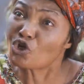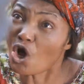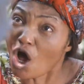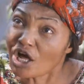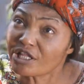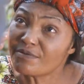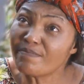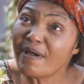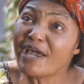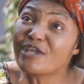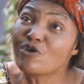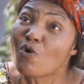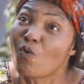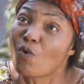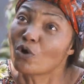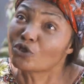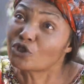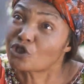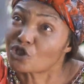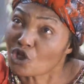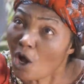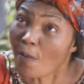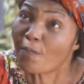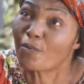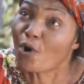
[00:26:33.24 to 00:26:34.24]
told me you will
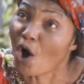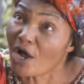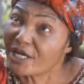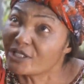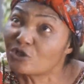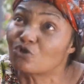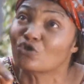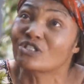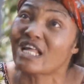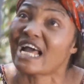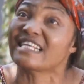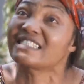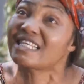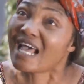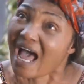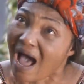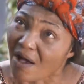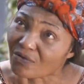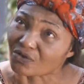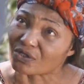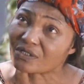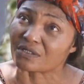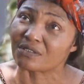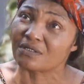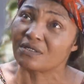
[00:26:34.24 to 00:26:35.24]
stop going to that
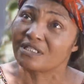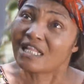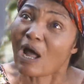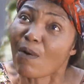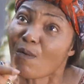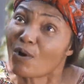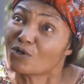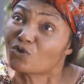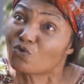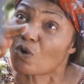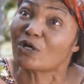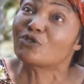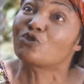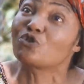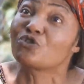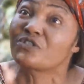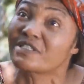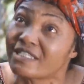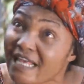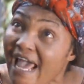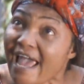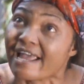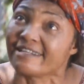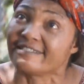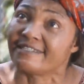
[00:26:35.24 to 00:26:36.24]
house. That was what you
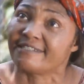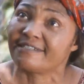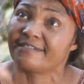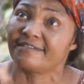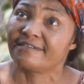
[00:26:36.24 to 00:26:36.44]
said.